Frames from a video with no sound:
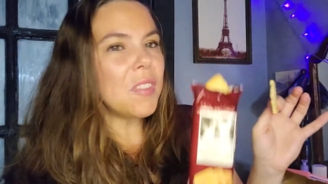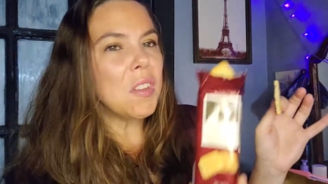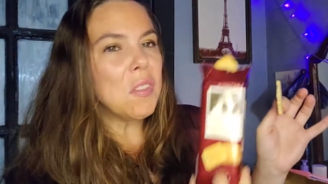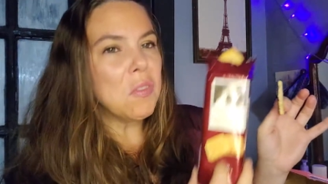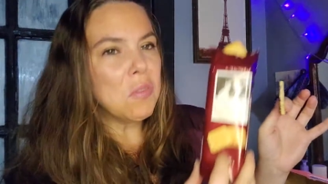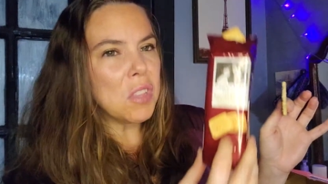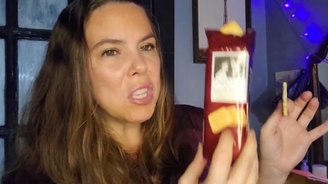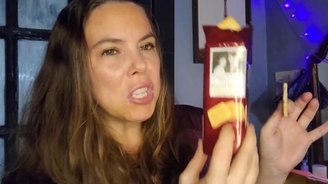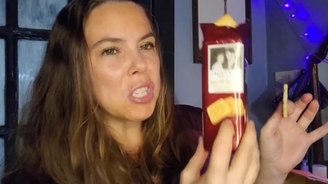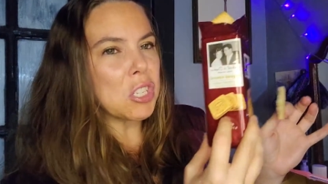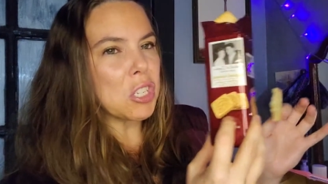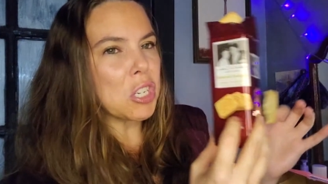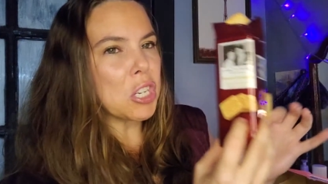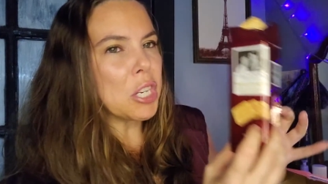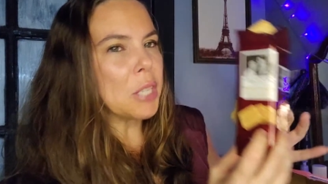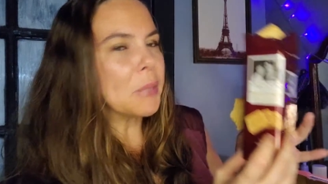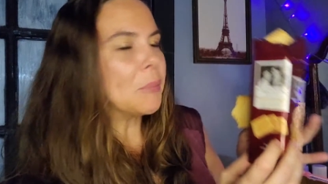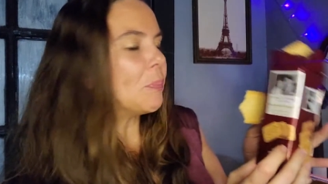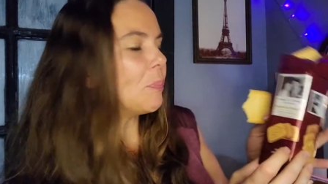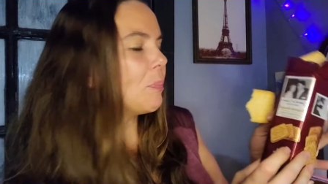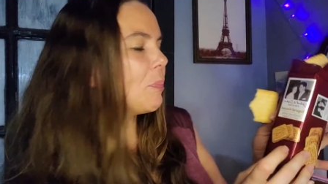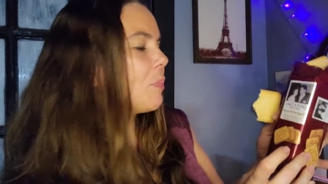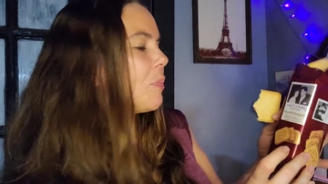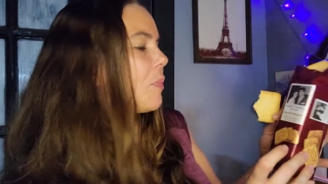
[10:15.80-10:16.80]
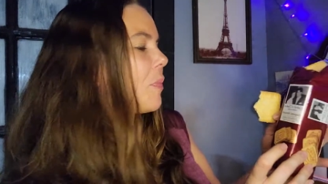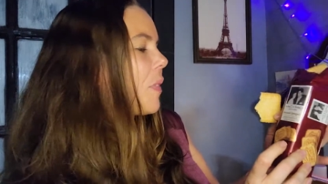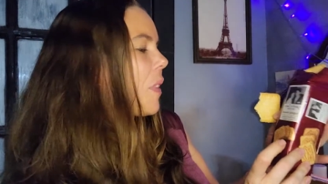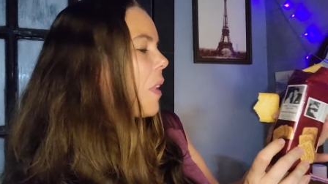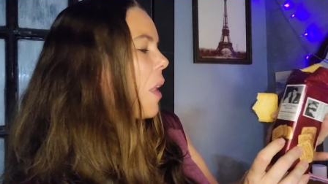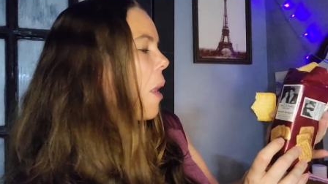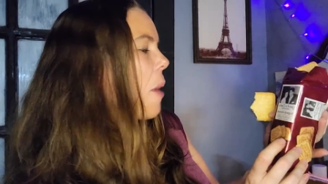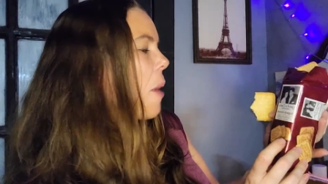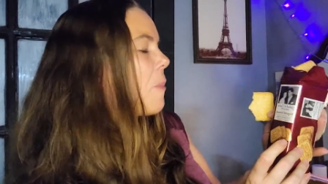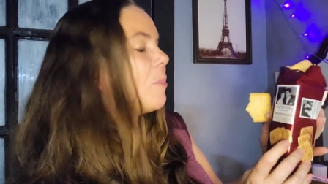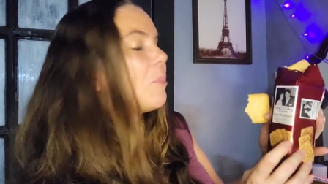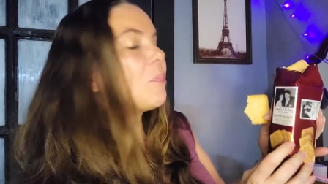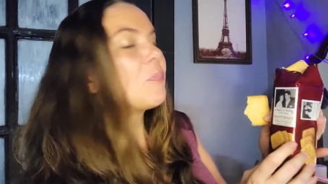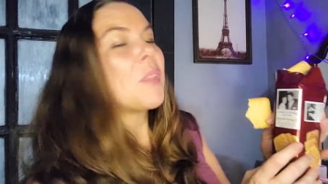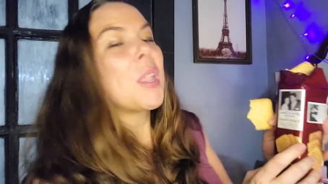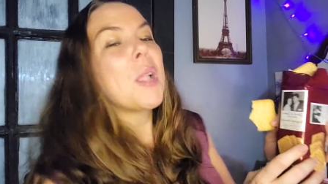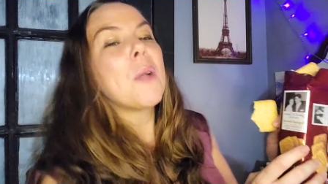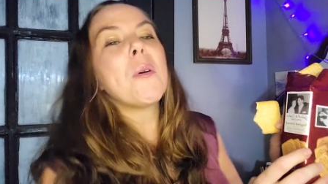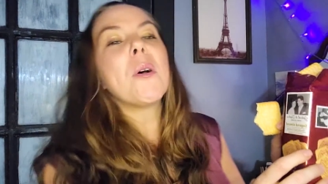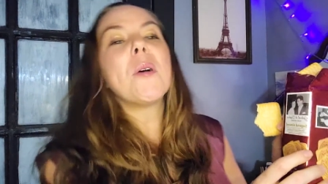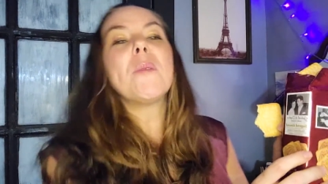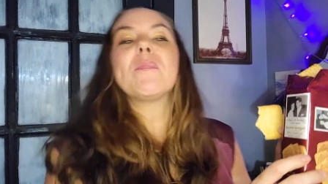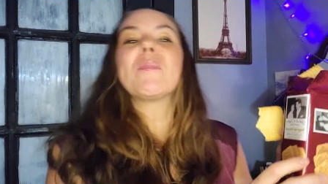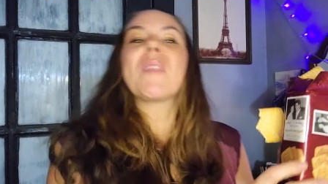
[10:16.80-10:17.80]
These are good.
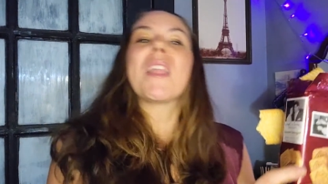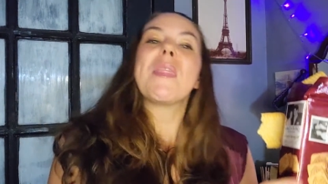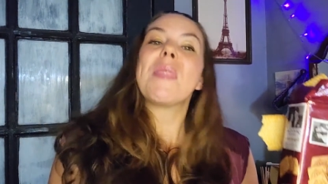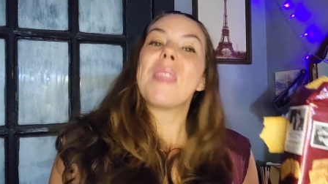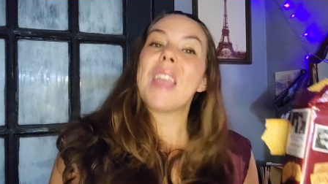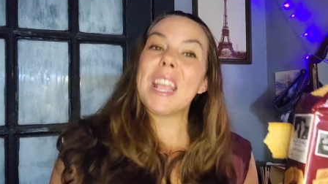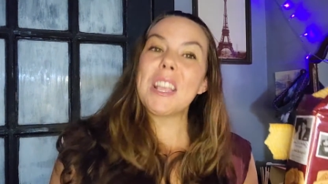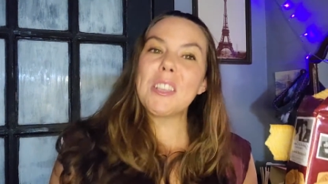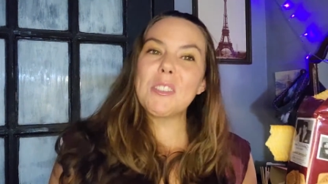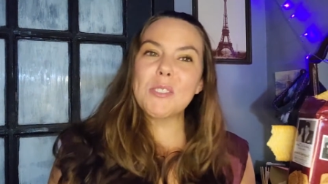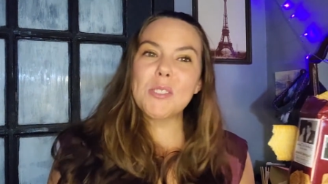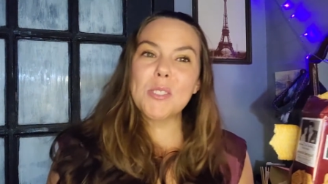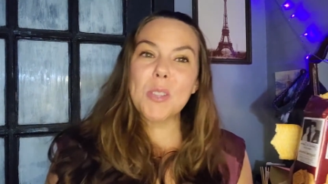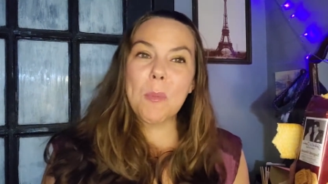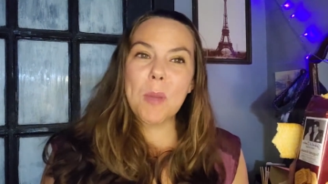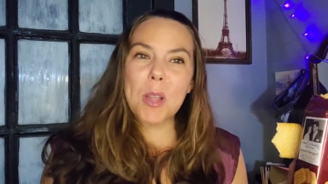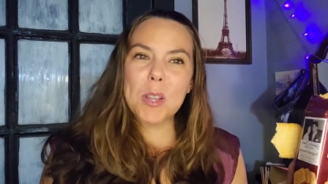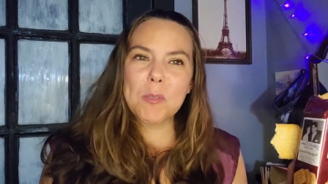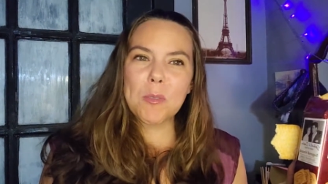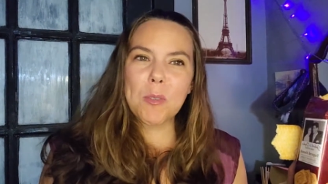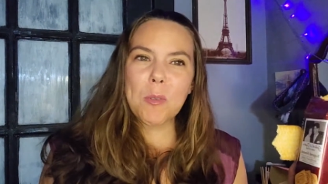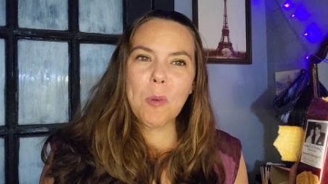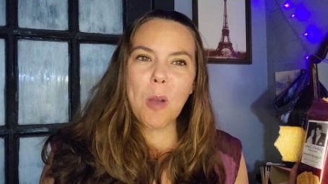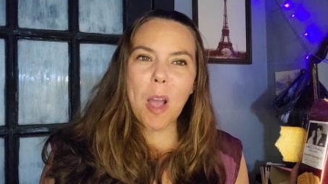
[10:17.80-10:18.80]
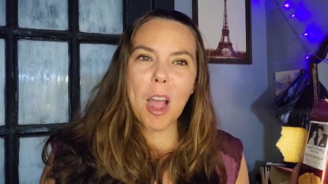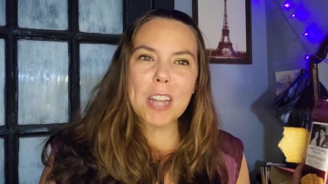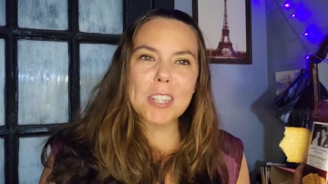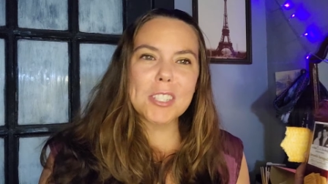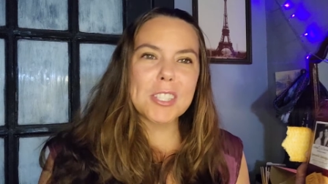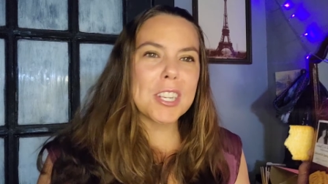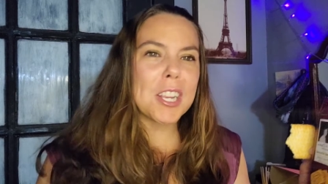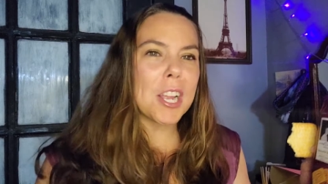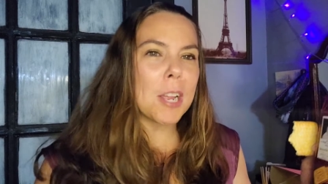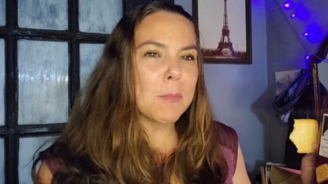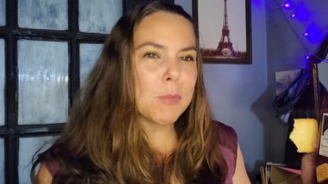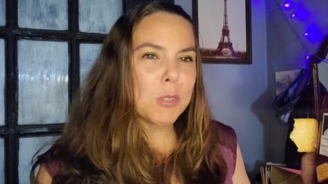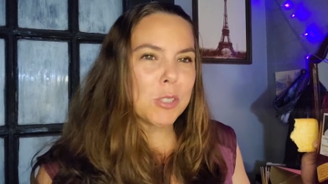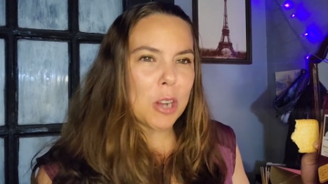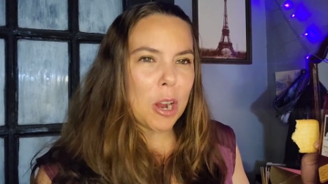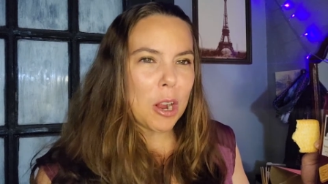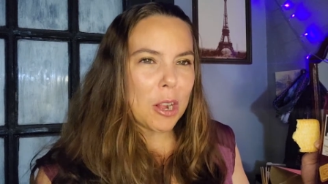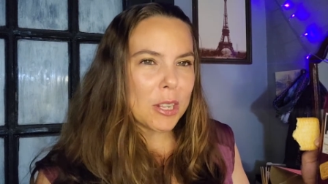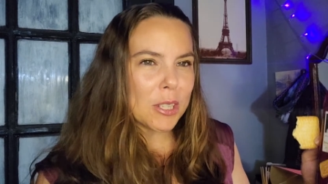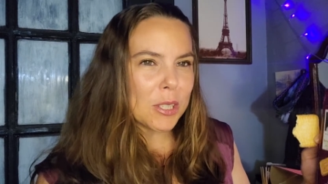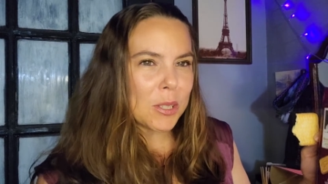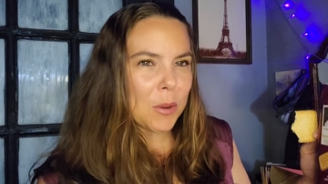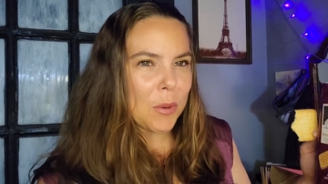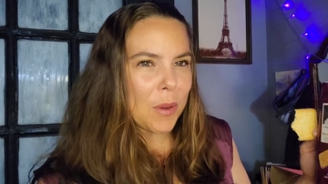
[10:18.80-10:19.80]
Well, thank you so much for watching. I'm
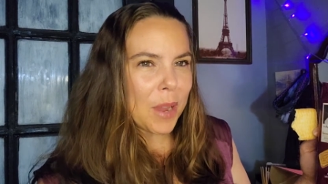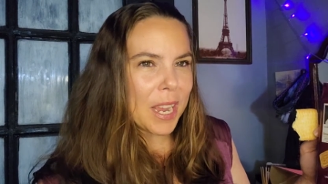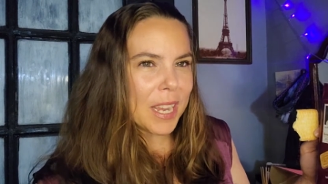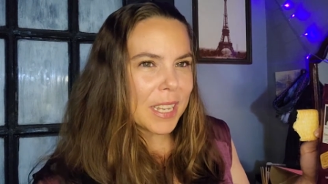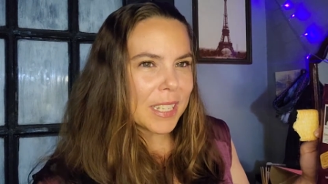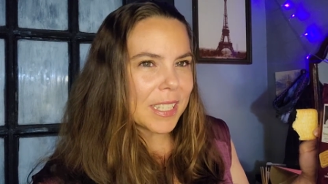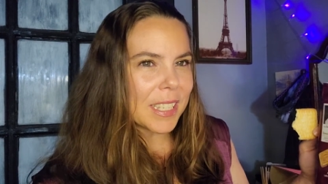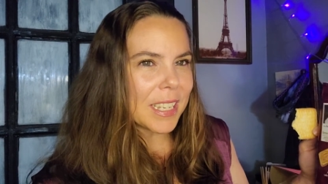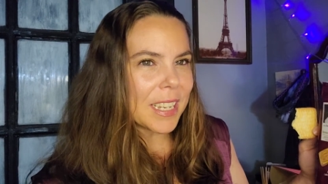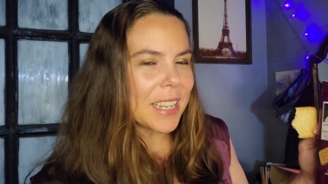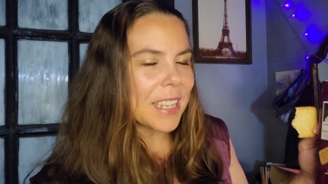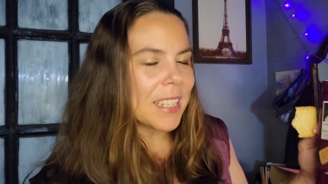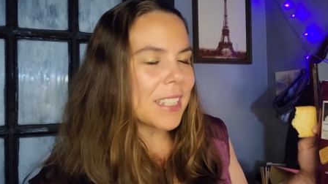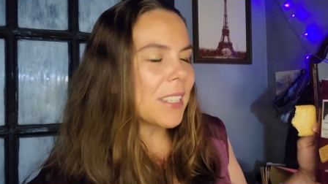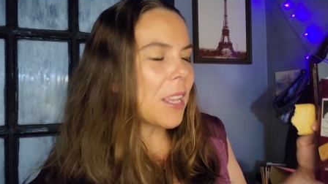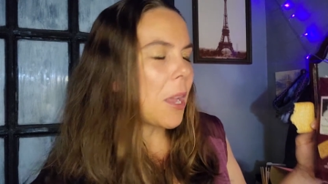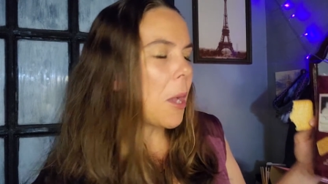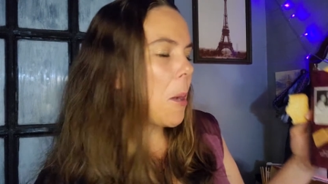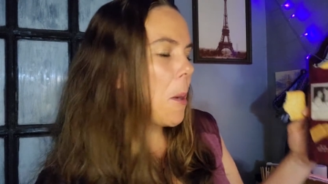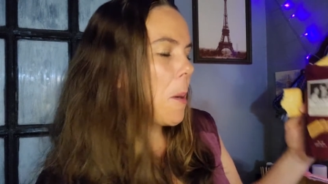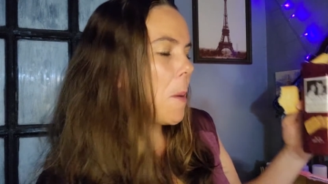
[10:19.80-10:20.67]
Charlotte's Oasis.